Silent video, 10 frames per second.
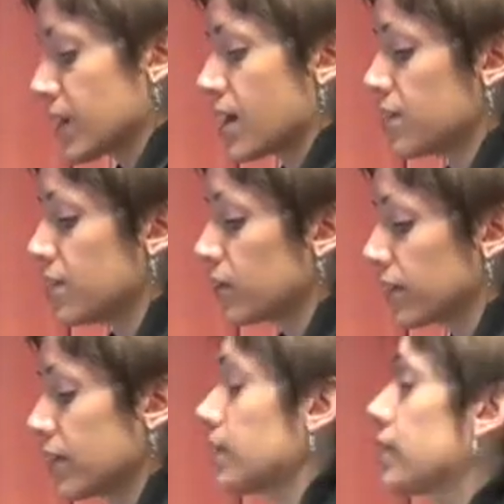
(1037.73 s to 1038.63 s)
And then they'll
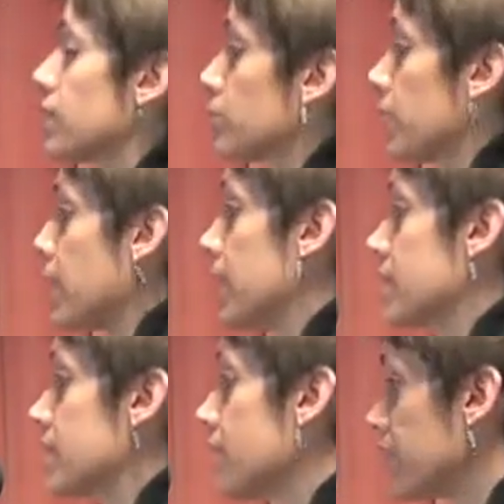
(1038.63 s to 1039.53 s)
kill it by
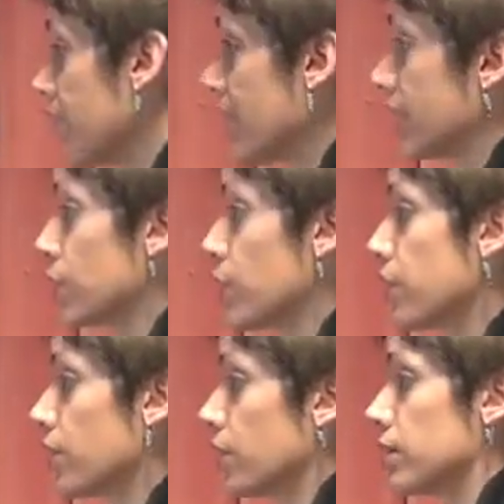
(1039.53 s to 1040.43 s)
suffocating it
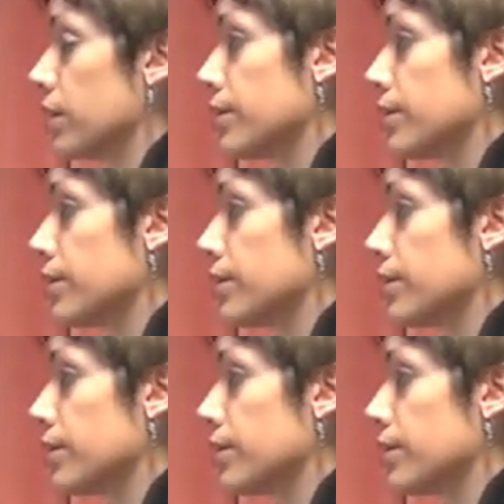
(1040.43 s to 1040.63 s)
with a